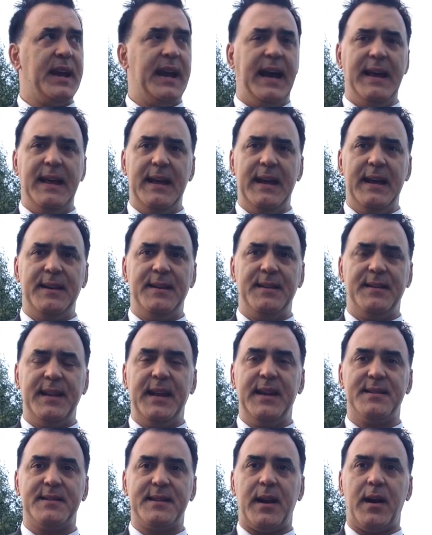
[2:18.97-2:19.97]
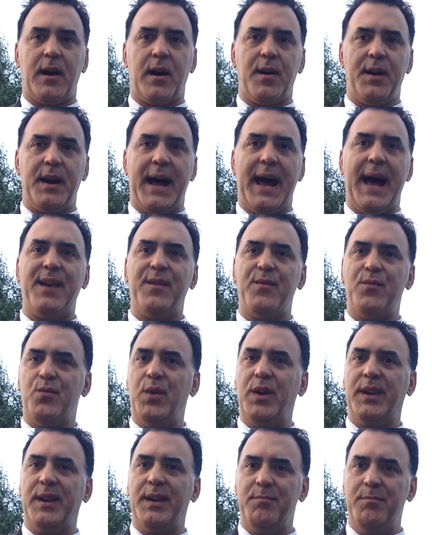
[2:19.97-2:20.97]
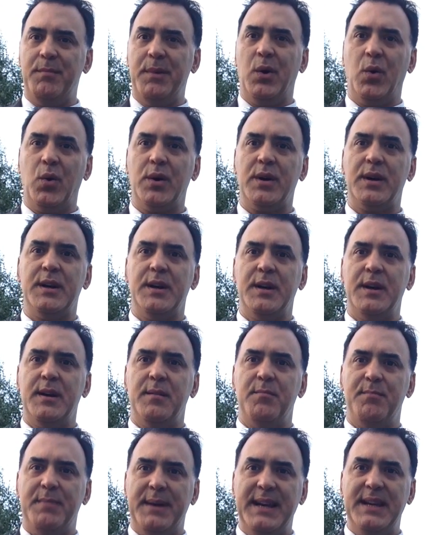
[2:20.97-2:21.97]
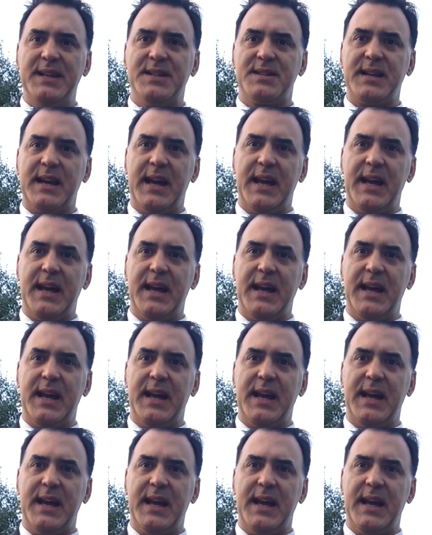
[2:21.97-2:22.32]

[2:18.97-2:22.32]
and things that are not really milk-based.